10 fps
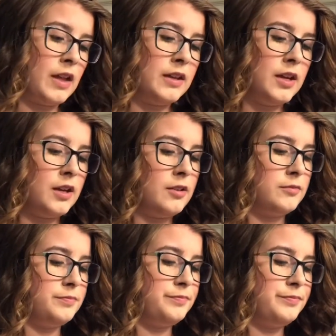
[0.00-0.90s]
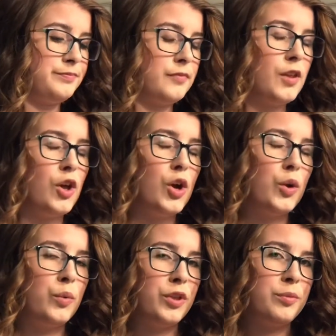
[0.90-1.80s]
Now,
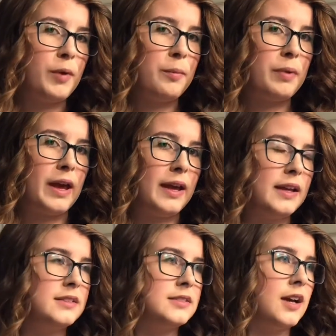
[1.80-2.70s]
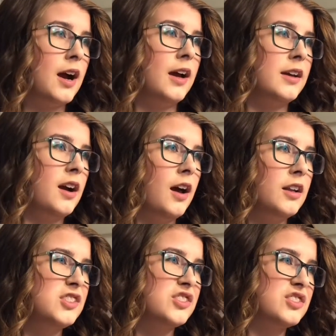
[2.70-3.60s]
with my bangs, I kind
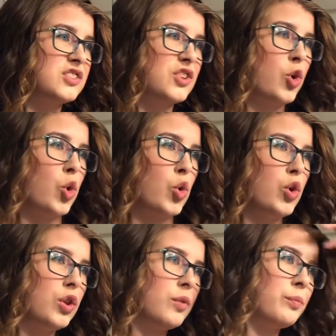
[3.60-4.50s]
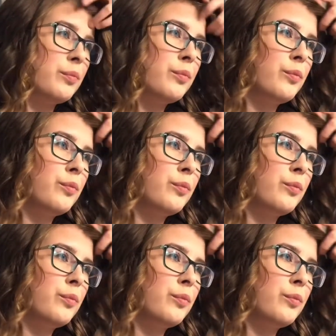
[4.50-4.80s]
of just curl them